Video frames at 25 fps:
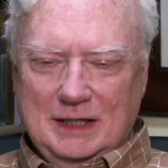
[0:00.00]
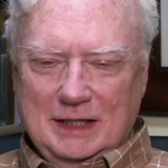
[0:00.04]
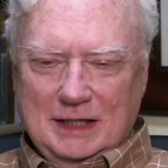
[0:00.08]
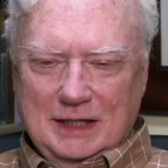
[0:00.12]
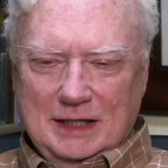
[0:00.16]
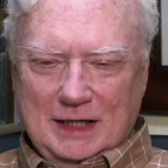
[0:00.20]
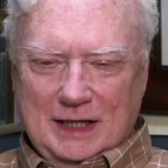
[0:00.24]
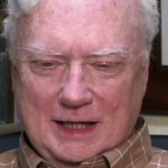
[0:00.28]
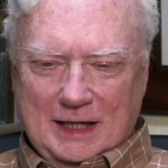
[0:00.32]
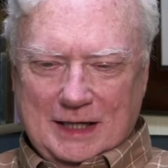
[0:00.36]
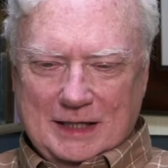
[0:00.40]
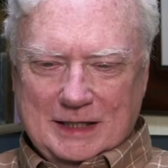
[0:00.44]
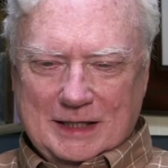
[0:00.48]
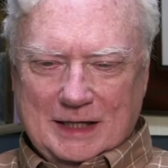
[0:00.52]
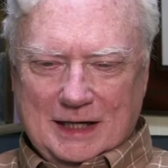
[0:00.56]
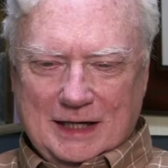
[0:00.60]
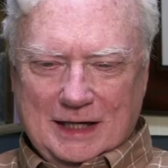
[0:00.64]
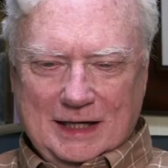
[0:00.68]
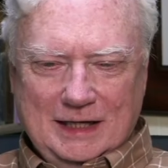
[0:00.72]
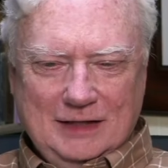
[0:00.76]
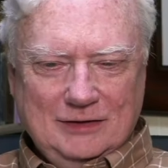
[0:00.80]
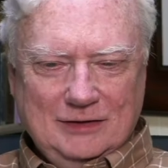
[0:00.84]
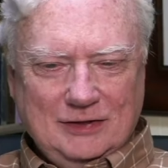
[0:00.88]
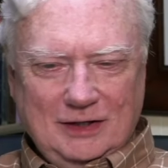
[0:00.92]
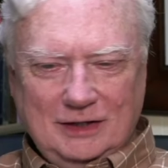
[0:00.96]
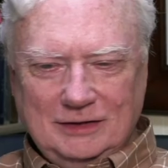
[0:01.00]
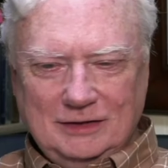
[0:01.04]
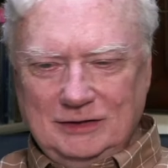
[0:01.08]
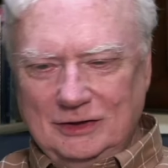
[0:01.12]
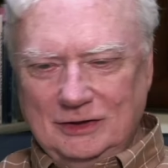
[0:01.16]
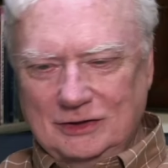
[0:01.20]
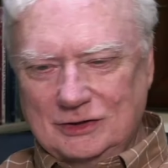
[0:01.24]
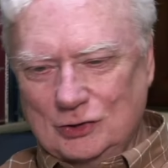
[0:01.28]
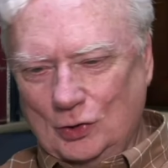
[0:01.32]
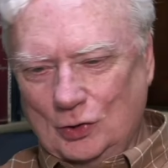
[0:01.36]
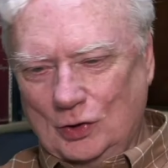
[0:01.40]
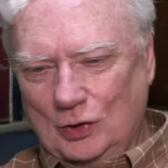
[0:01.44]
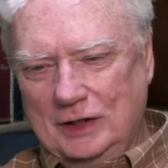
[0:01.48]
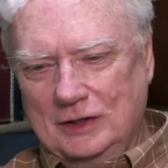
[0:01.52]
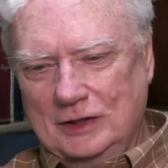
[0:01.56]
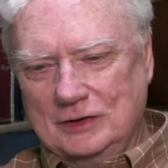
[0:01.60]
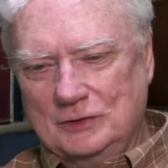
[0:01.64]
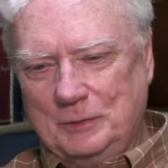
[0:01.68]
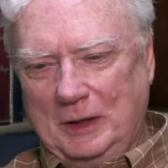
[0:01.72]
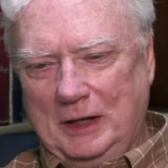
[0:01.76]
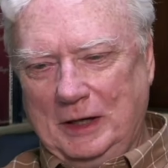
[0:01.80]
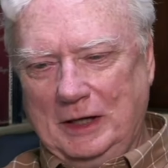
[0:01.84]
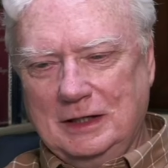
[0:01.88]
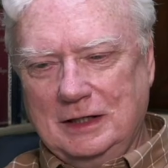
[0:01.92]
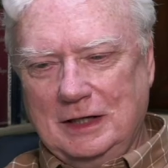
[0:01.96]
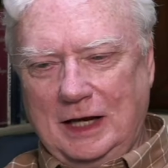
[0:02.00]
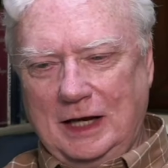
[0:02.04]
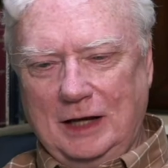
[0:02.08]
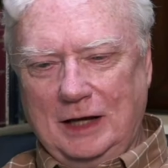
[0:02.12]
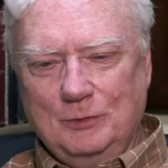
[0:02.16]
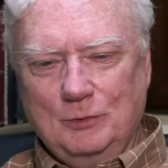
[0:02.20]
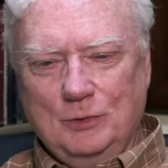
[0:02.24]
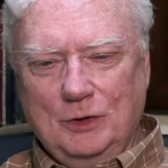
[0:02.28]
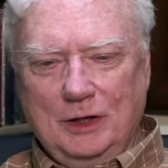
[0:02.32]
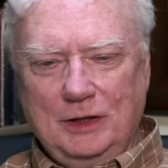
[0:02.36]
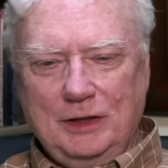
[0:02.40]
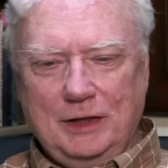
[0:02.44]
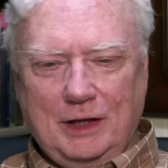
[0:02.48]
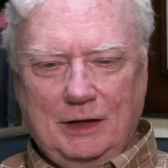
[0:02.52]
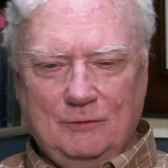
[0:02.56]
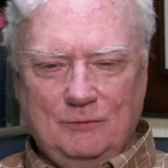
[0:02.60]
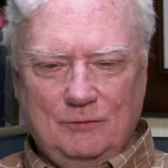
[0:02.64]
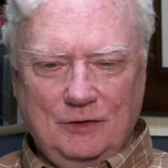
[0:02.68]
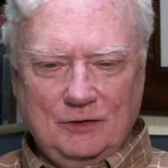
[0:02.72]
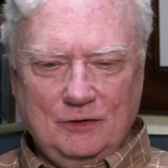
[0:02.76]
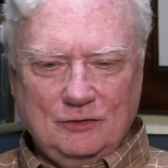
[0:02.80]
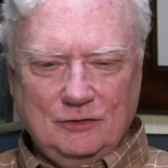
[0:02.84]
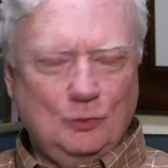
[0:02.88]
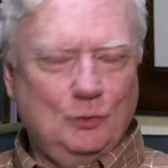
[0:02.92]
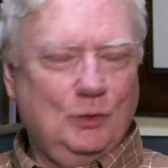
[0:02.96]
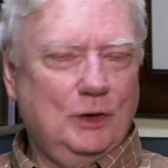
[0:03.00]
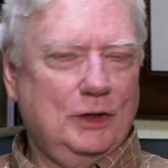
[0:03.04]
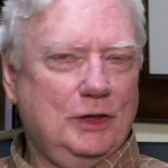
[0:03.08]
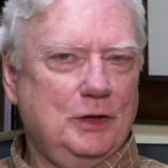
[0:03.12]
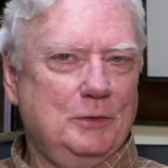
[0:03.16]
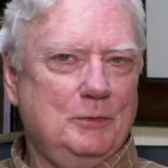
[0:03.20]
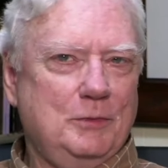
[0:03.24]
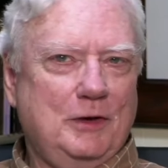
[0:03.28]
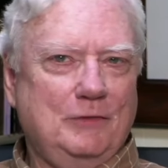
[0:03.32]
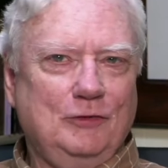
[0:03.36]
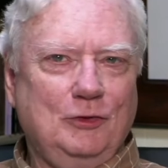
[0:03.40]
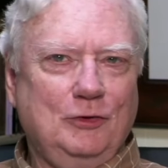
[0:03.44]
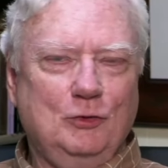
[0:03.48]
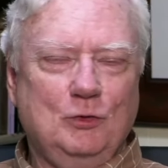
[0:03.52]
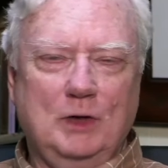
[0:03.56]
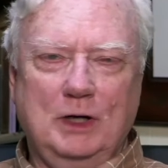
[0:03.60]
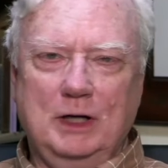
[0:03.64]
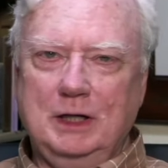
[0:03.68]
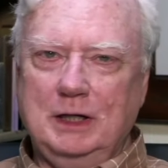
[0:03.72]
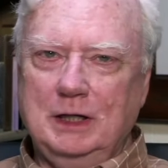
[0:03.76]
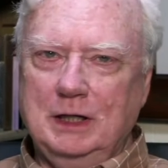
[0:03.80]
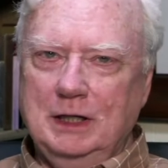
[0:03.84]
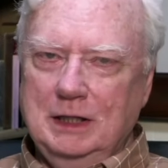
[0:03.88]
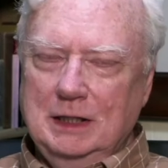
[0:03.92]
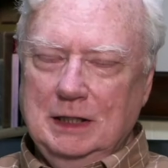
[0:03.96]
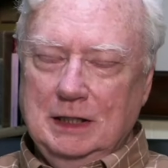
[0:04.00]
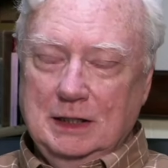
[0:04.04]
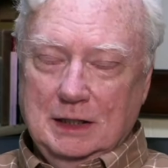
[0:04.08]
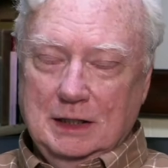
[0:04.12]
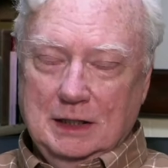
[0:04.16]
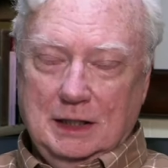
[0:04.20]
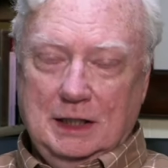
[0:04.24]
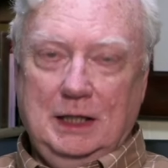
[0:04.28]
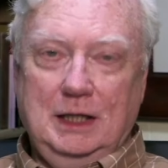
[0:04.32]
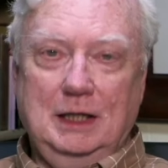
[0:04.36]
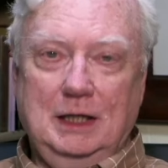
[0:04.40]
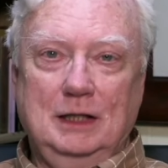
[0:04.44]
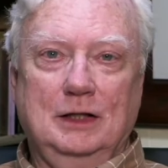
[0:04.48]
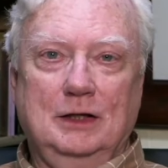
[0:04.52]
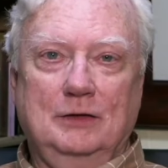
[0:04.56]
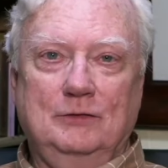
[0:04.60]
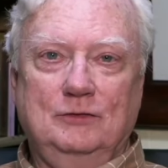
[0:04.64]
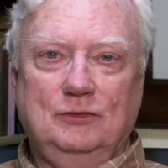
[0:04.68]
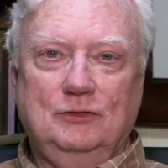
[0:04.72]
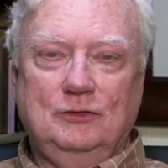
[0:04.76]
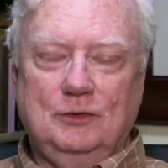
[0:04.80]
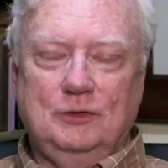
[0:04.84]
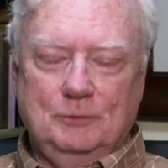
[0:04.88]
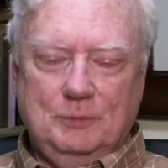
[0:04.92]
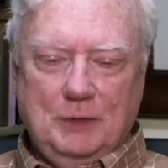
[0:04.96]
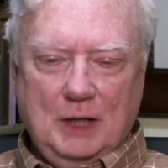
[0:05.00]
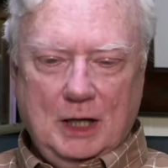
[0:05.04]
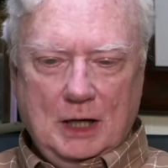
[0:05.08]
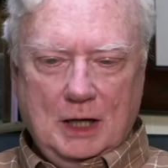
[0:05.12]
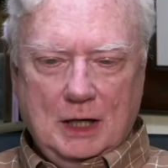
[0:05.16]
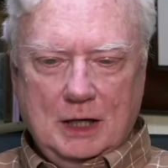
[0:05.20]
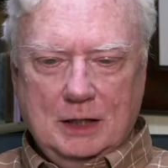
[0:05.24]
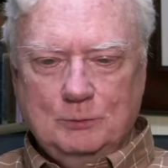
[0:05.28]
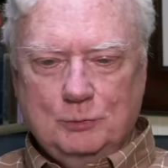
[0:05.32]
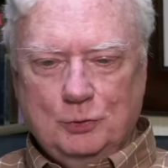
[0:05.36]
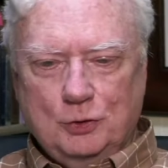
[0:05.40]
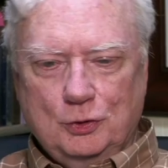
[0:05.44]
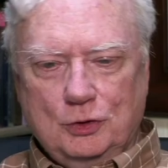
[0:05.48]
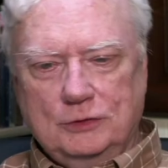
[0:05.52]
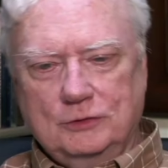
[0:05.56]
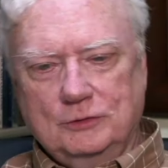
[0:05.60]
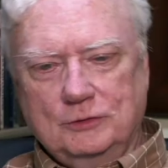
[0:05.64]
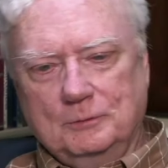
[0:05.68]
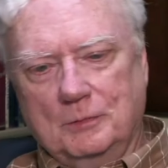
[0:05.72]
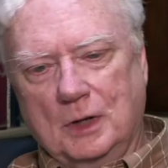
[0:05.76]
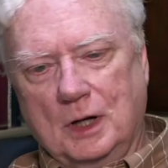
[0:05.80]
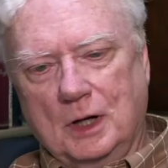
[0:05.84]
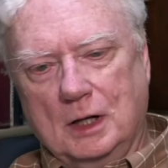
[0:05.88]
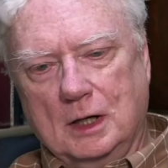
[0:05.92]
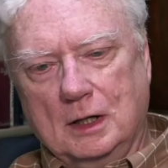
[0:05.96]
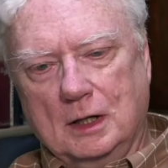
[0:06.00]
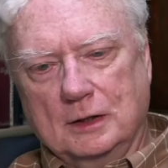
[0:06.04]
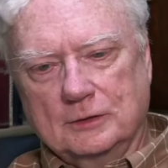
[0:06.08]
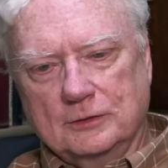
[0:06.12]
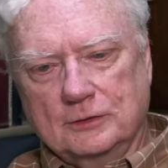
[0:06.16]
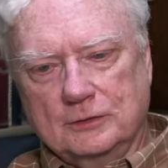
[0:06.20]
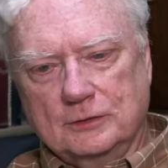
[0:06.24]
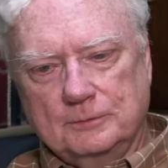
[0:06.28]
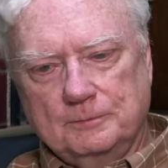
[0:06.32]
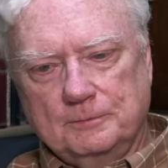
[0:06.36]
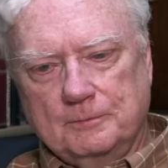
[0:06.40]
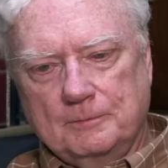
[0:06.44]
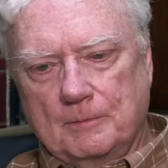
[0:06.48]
And uh, he's such a joy to spend time with. I visit with him every week. He lives behind prison bars.